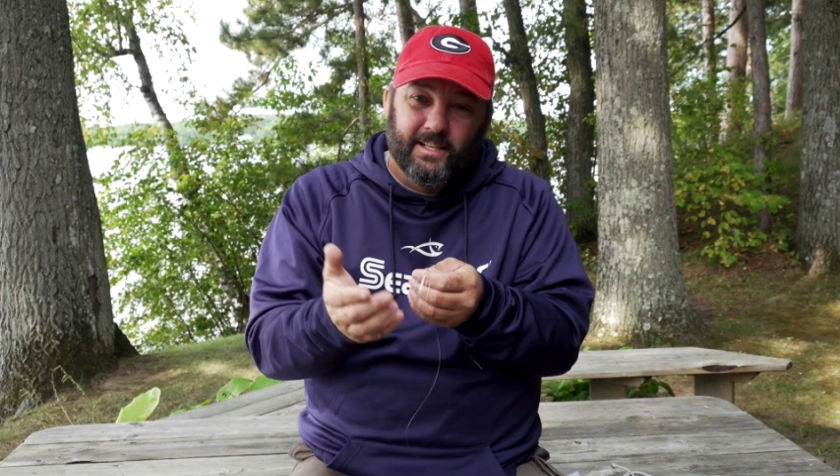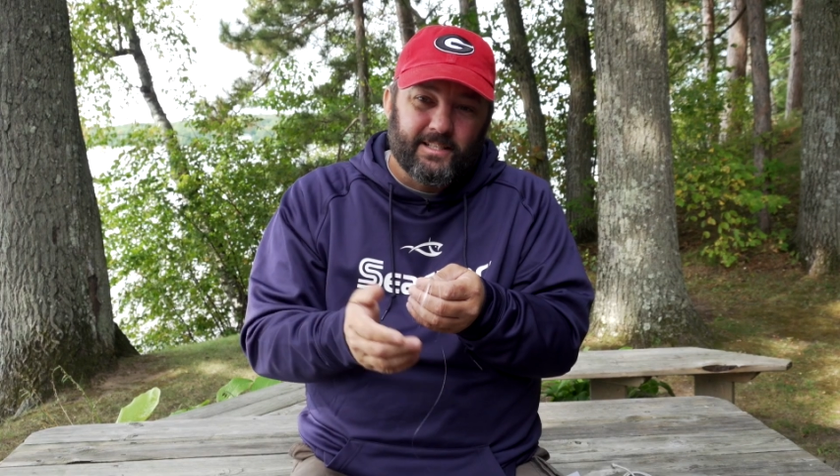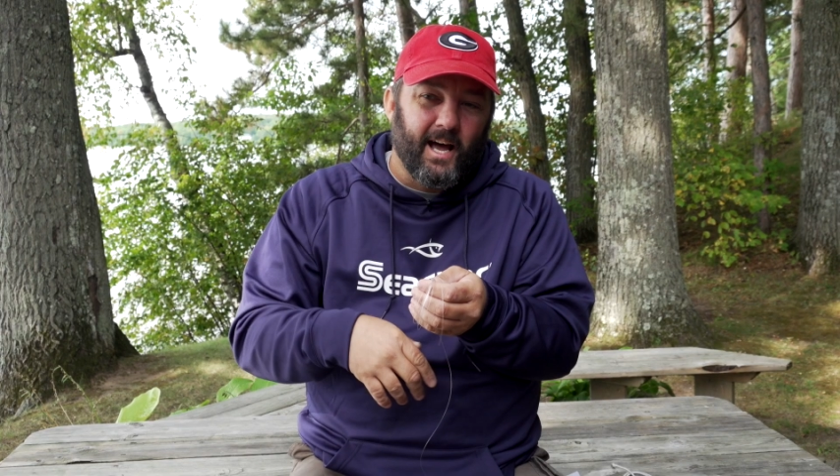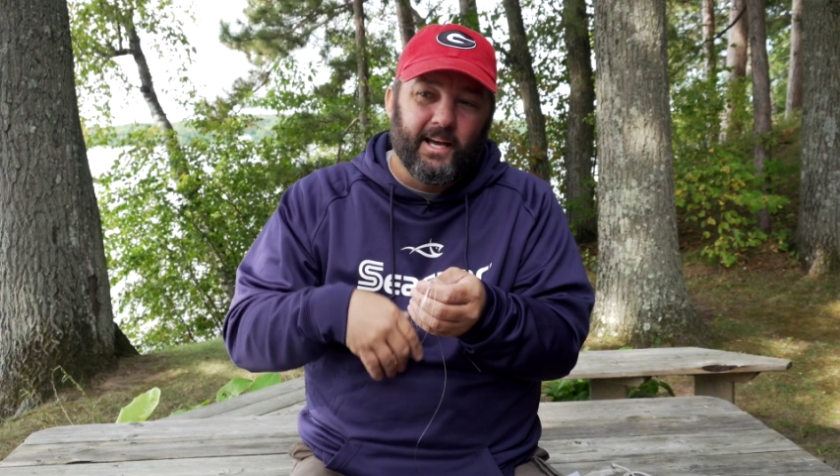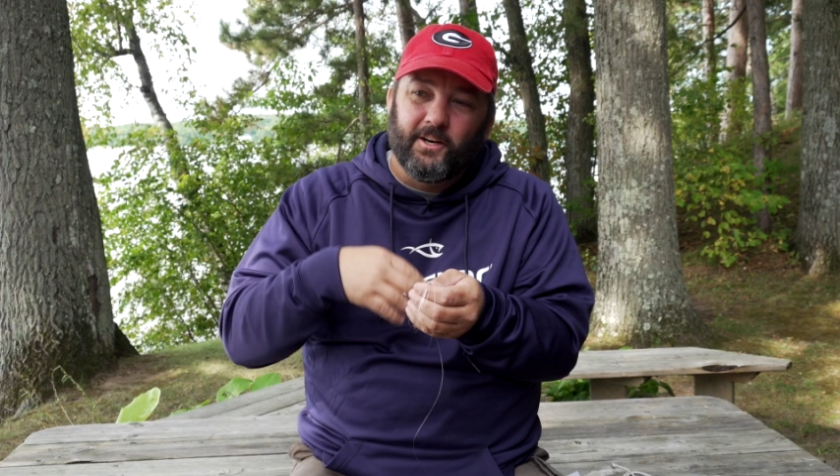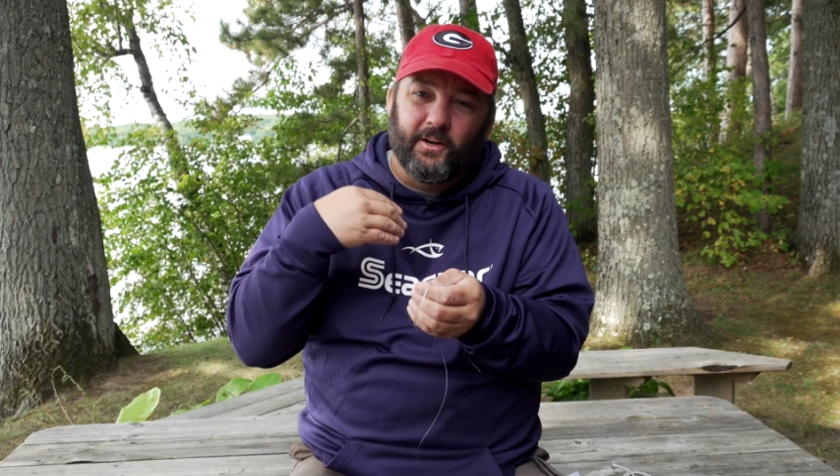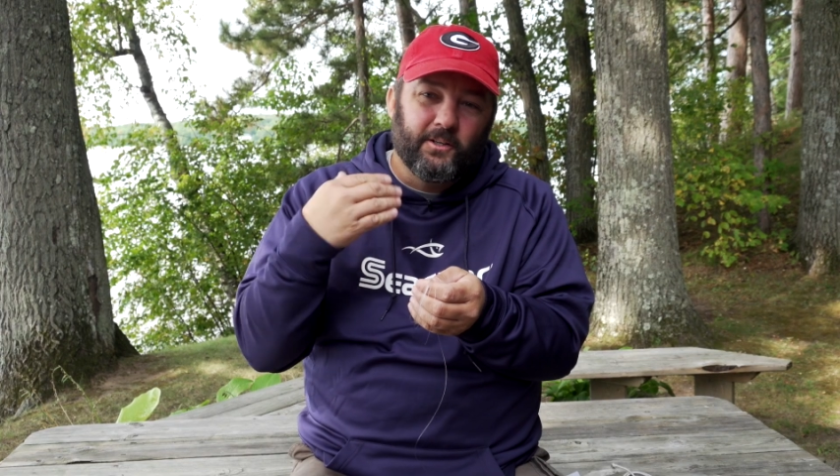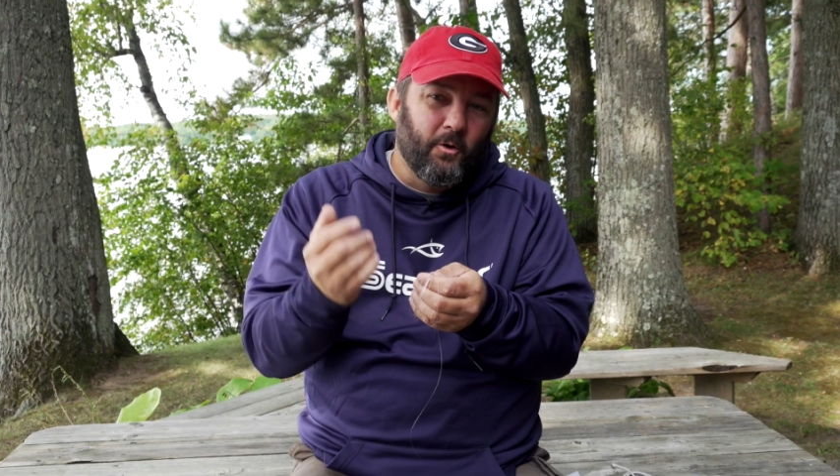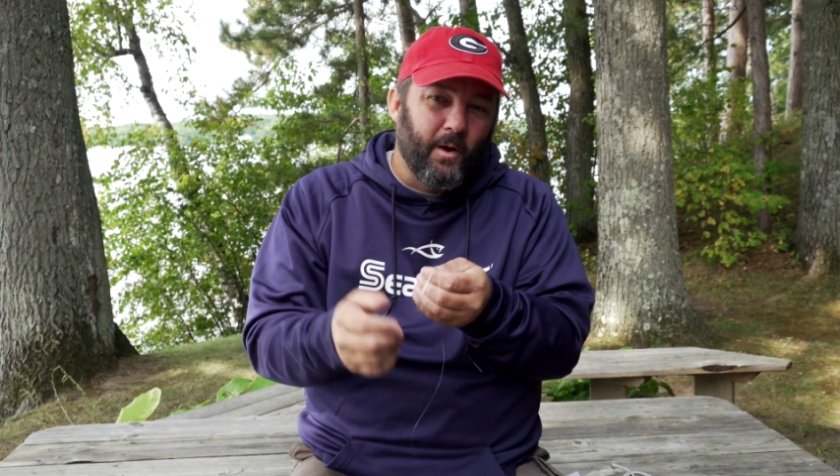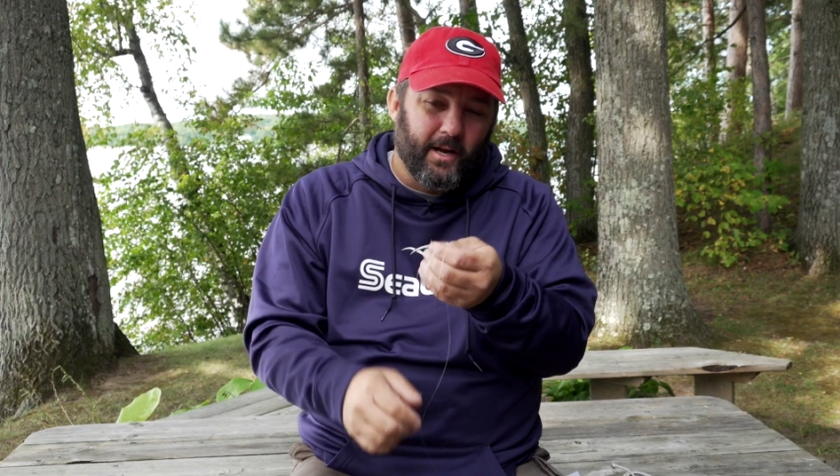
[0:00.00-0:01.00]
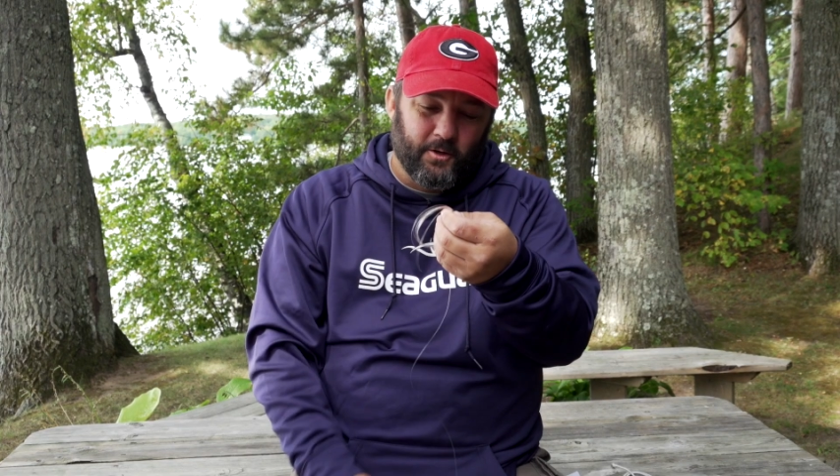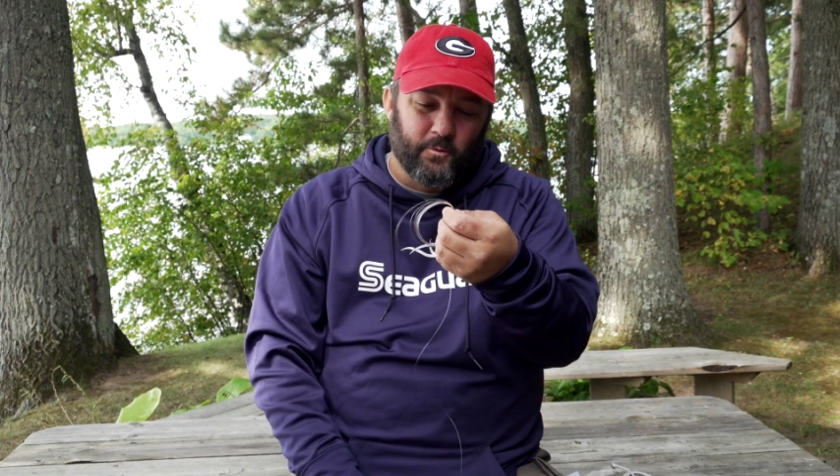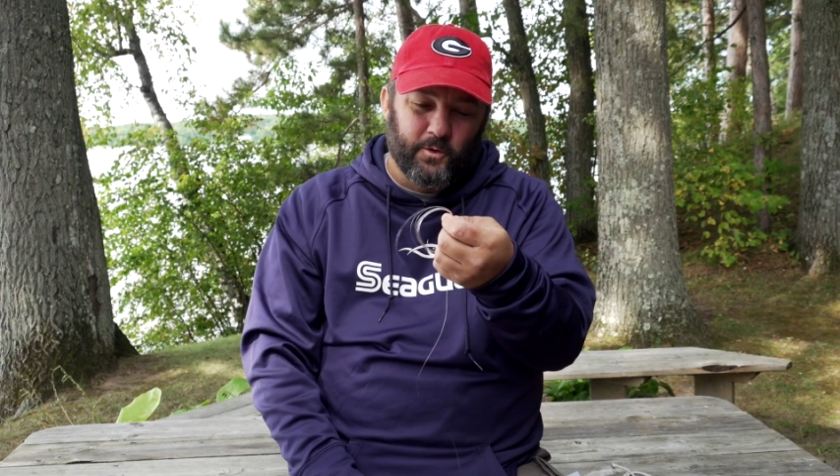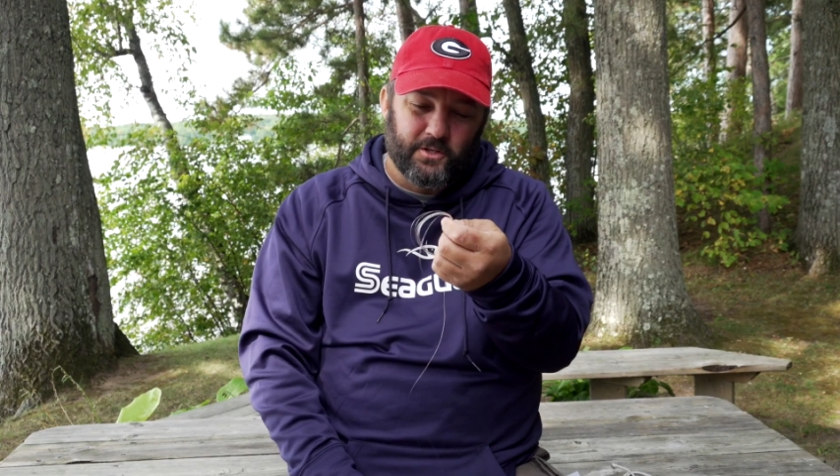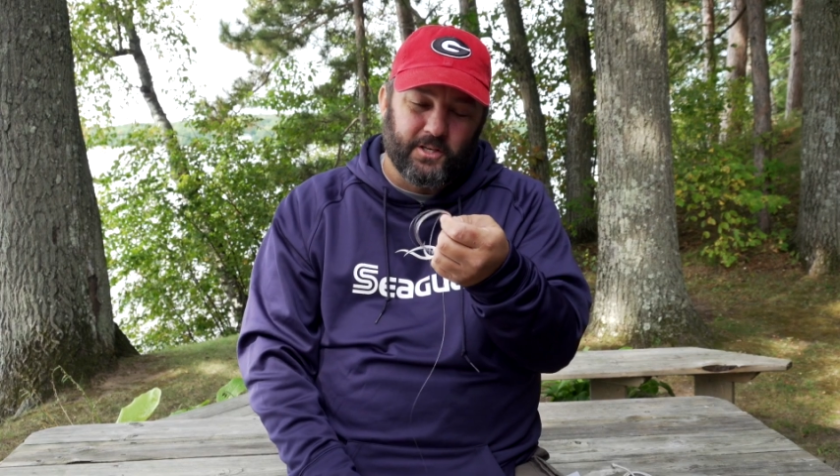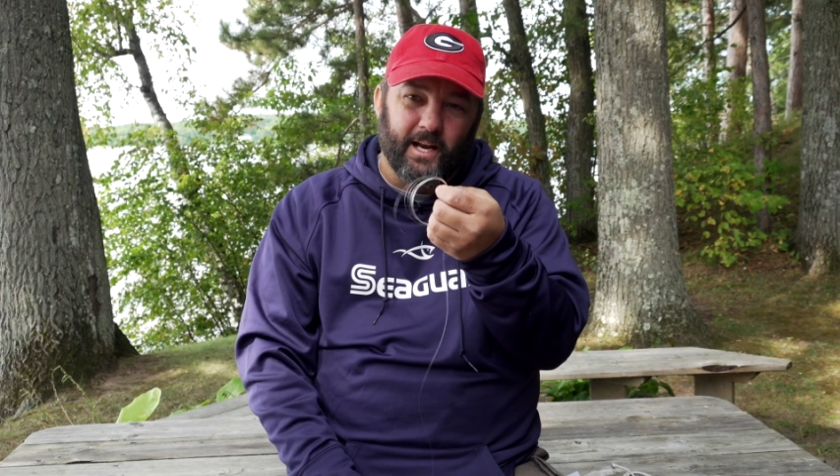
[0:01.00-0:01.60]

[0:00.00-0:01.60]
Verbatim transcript: tie it on, go out and go fishing